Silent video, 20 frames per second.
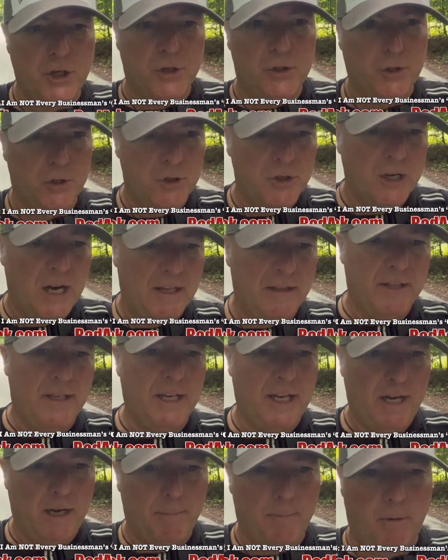There's nothing
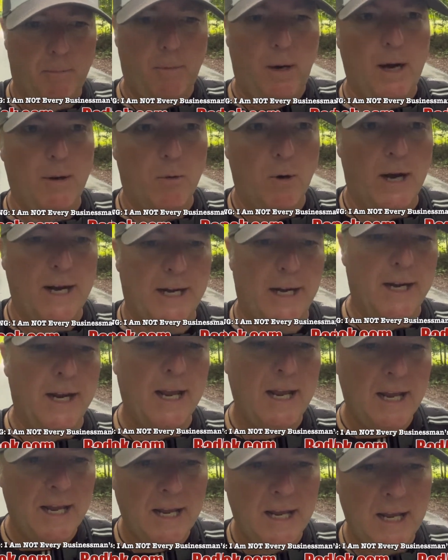in it but my writing.
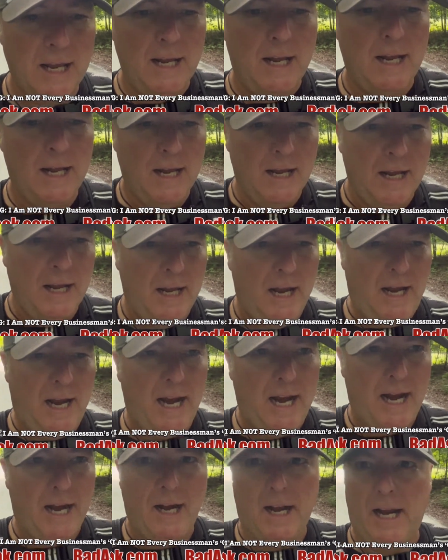
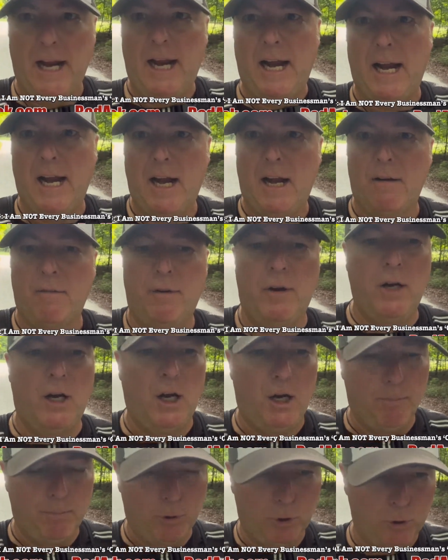And I have
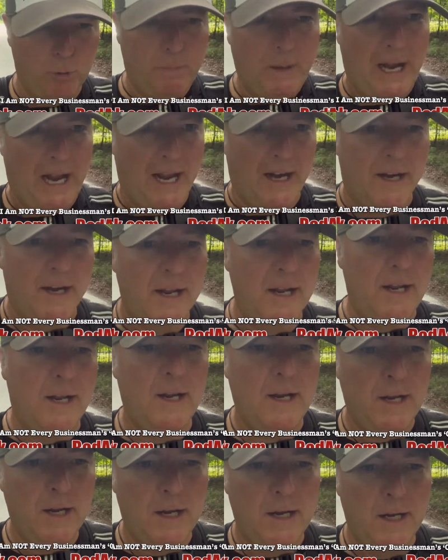a blue pen.
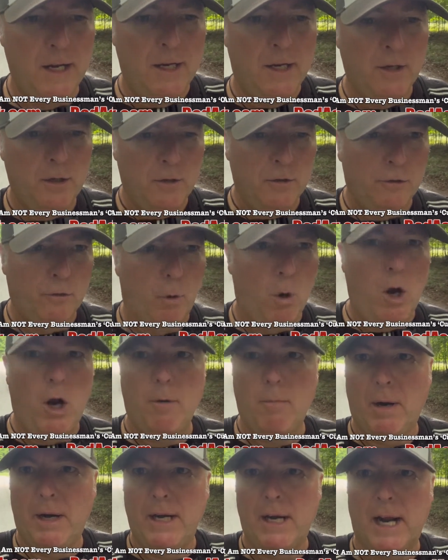So
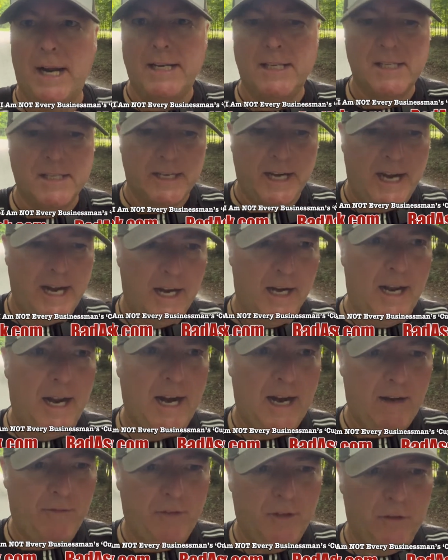on my nightstand, I
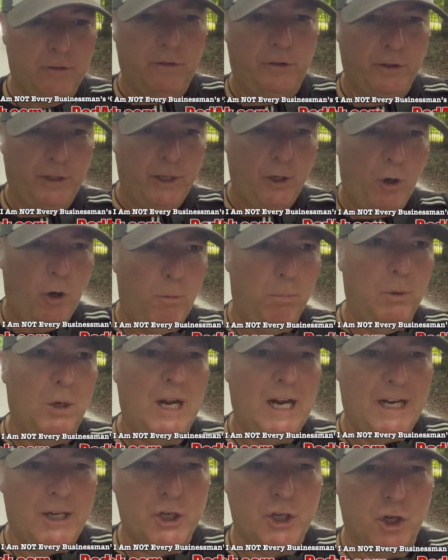have this little
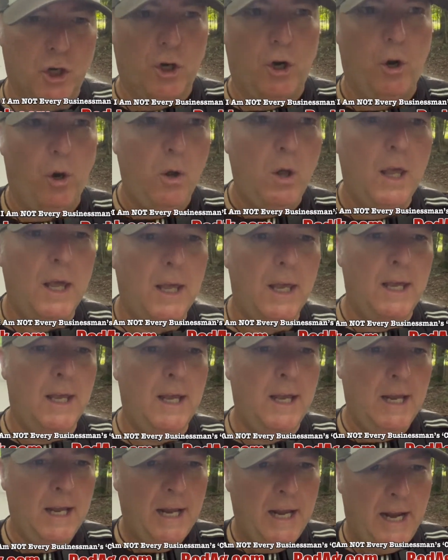black journal
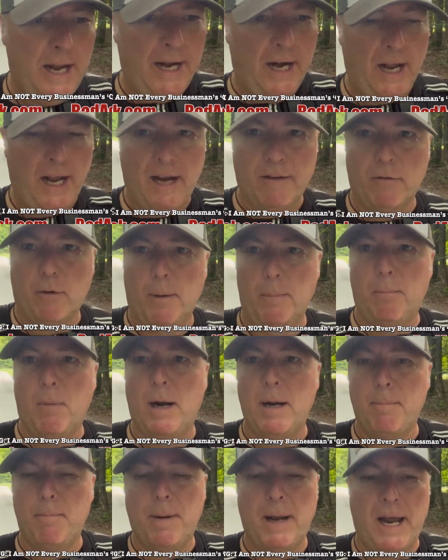and I have a,
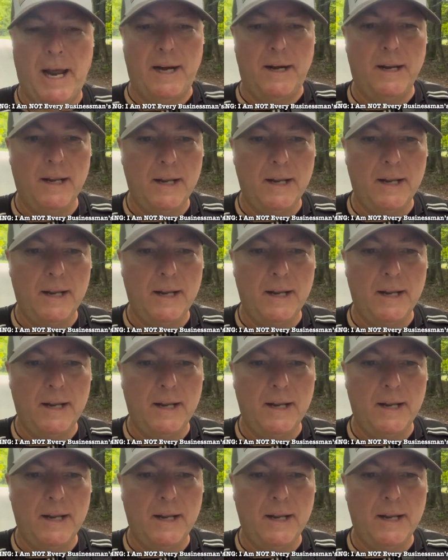my pen.